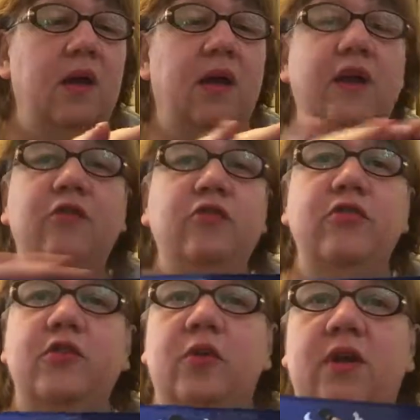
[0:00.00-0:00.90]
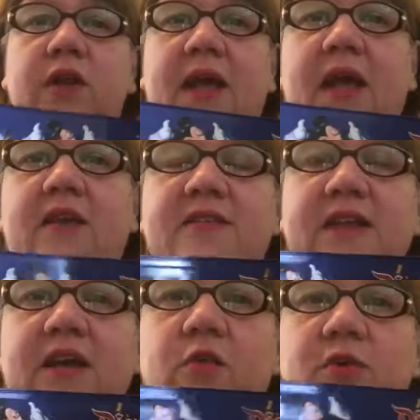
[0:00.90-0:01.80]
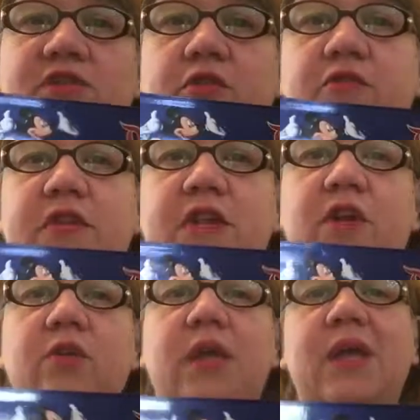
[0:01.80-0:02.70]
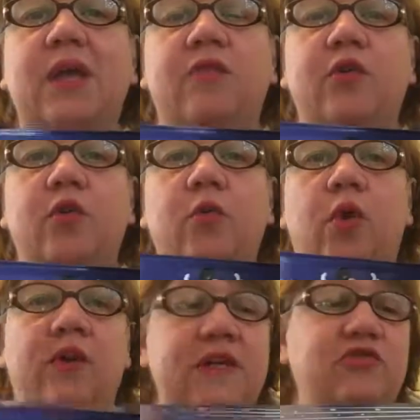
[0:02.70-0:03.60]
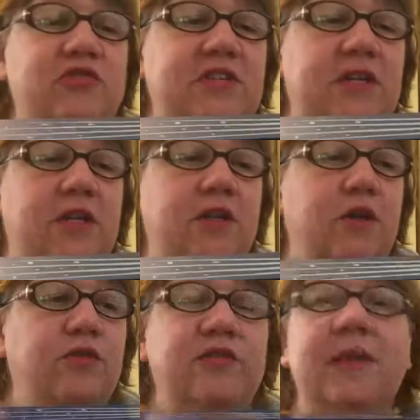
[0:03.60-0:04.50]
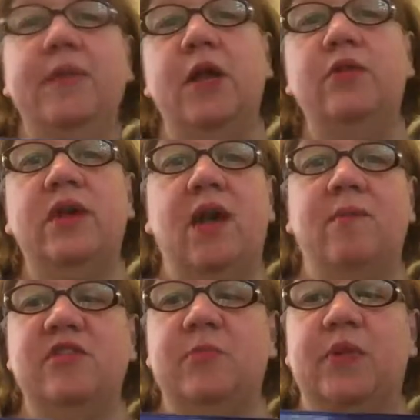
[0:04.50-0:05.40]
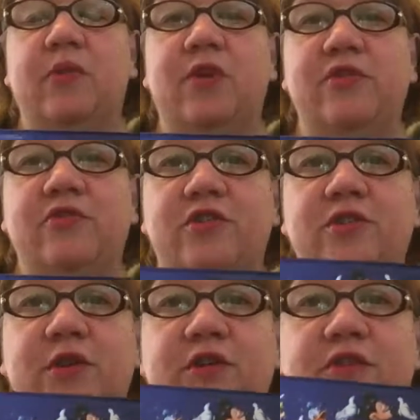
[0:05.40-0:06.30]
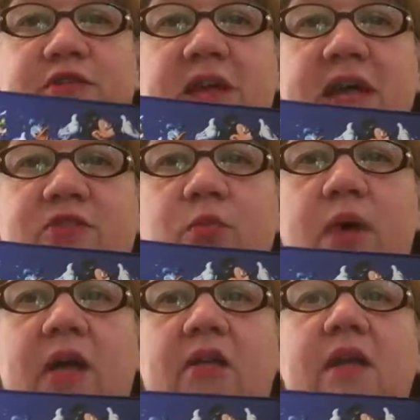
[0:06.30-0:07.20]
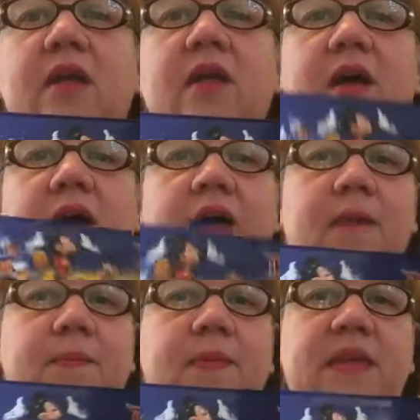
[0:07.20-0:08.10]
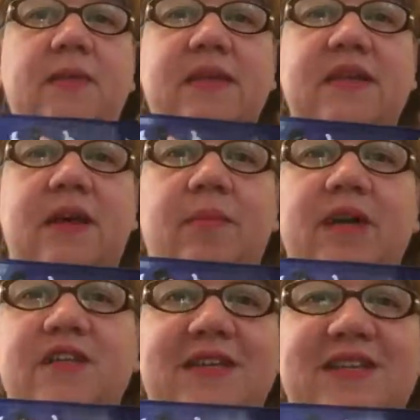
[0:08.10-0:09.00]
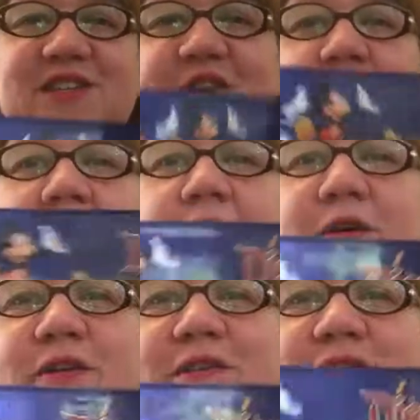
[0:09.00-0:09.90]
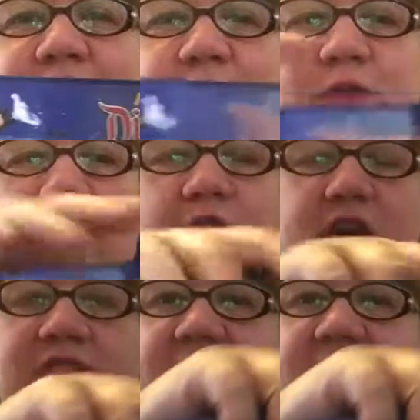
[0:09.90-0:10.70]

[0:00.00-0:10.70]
I don't usually do a sale, what's sold video. If you are interested in those, let me know in the comments below and I'll start doing those as well. In the meantime, I just like to show you my hauls. So off to